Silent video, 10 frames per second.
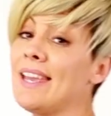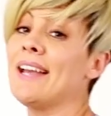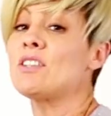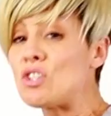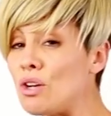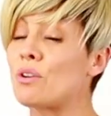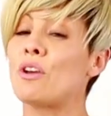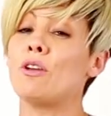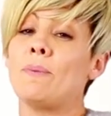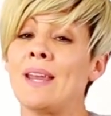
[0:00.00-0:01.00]
Yes, shoulder
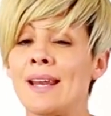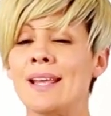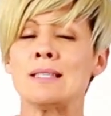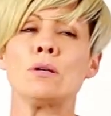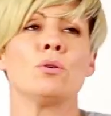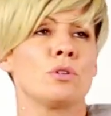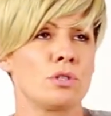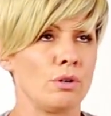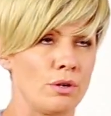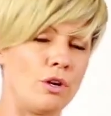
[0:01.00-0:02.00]
hooping is called
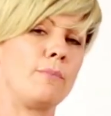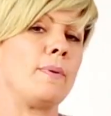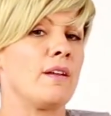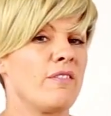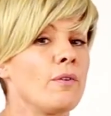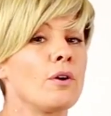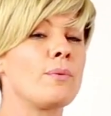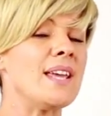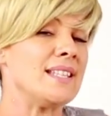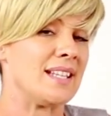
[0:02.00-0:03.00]
shoulder hooping for a
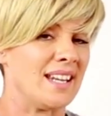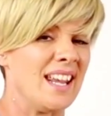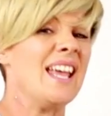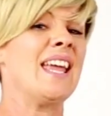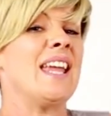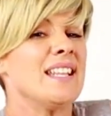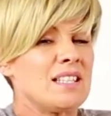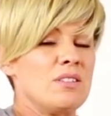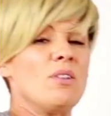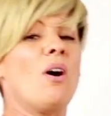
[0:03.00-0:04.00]
reason.
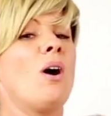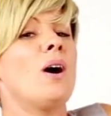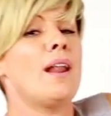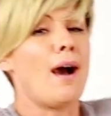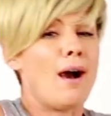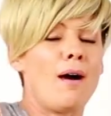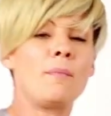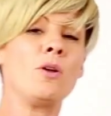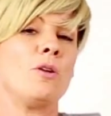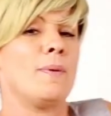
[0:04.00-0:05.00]
It's not
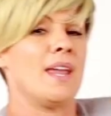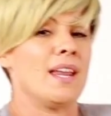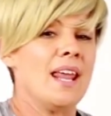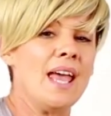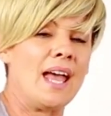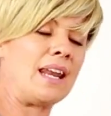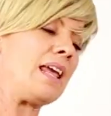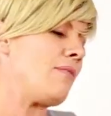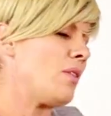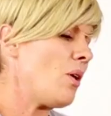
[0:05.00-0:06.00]
arm hooping. And
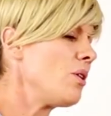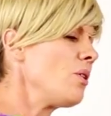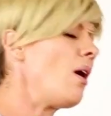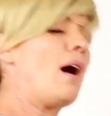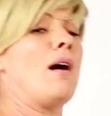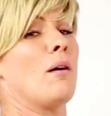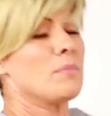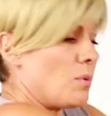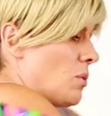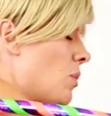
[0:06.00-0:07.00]
even though your arms will